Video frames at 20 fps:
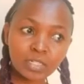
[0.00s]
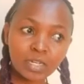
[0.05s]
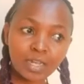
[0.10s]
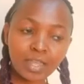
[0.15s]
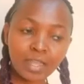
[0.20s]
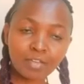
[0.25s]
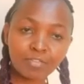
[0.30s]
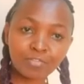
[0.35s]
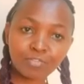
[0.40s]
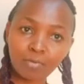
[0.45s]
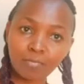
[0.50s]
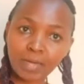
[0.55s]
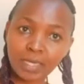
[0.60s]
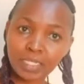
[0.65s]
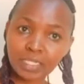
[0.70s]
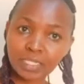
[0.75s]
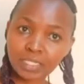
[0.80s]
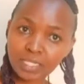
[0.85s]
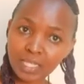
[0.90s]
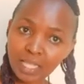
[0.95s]
like for
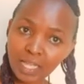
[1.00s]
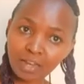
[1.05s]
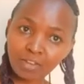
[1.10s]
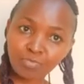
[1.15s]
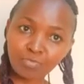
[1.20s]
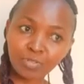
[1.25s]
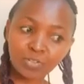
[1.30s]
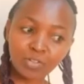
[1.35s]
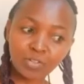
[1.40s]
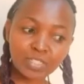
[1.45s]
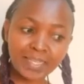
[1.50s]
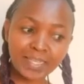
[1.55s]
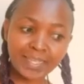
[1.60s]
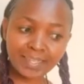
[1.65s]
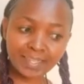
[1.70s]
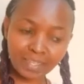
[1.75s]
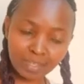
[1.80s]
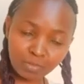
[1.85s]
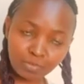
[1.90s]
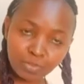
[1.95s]
myself because i
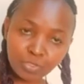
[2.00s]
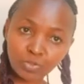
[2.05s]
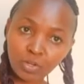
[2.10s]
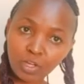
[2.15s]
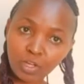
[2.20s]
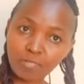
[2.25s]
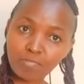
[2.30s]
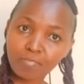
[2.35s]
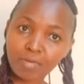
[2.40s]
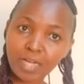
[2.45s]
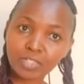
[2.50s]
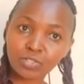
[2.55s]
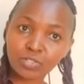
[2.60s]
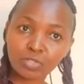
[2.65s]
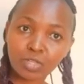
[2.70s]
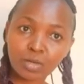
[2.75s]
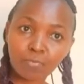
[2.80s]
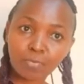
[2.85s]
kept going back to the